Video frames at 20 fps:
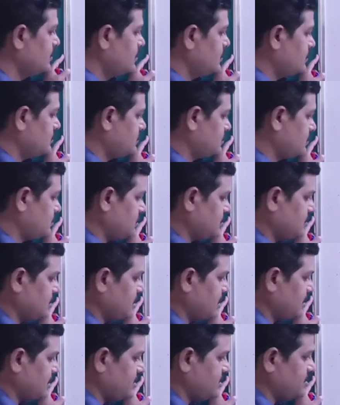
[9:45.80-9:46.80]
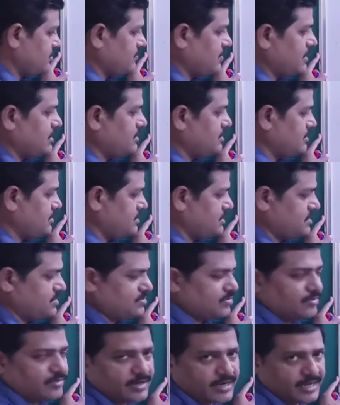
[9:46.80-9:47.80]
So there is one
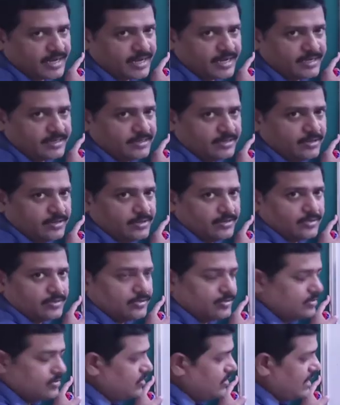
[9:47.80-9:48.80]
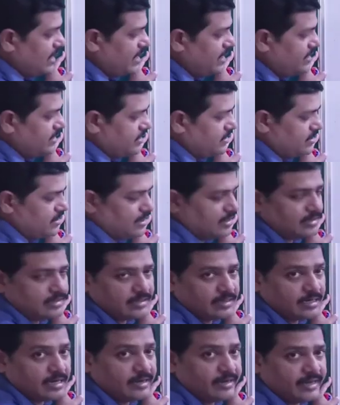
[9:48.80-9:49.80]
story to learn
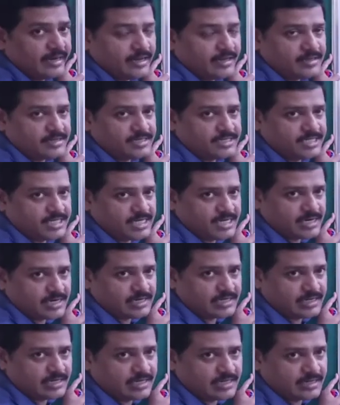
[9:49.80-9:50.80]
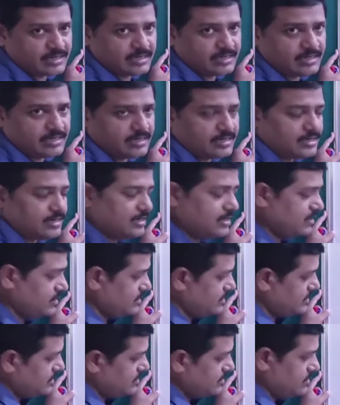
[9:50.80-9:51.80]
that energy order
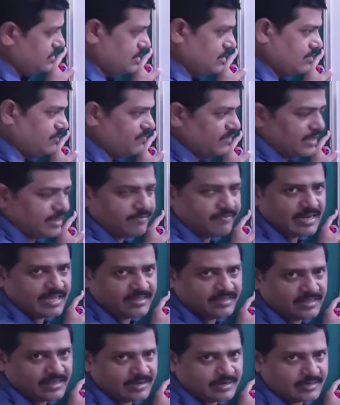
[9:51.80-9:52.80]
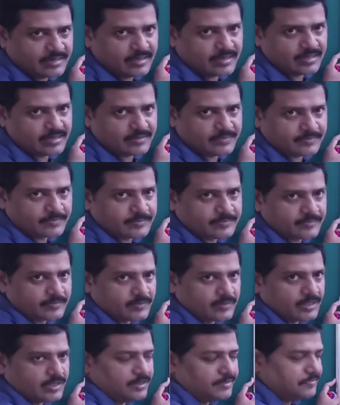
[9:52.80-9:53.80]
or the wavelength order.
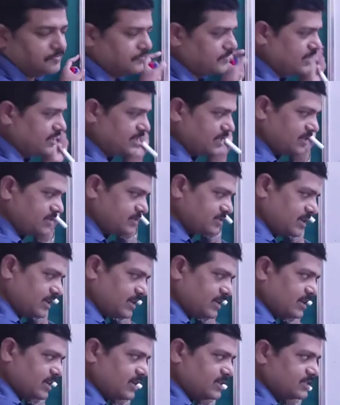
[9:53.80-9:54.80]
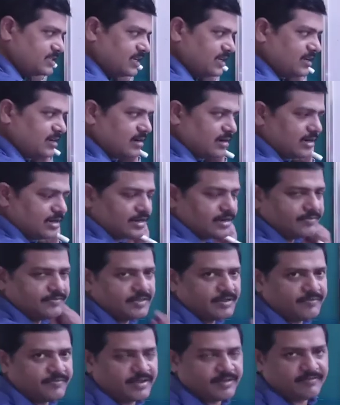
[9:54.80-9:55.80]
If it is increasing order of
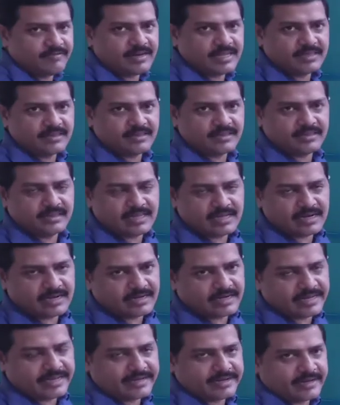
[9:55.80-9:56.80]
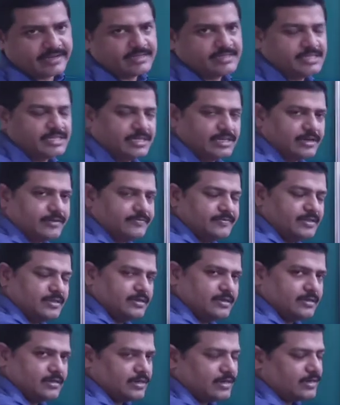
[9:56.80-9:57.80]
the wavelength, then decreasing of
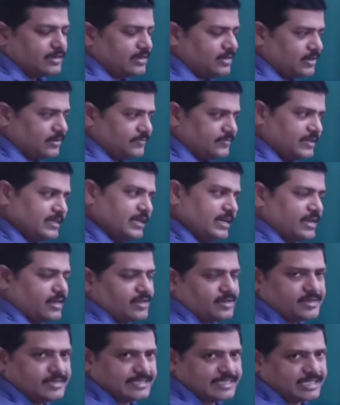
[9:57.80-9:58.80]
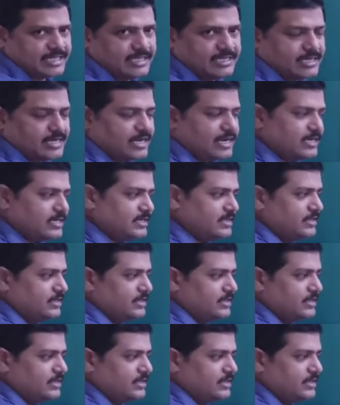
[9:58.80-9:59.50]
the order of the energy, right?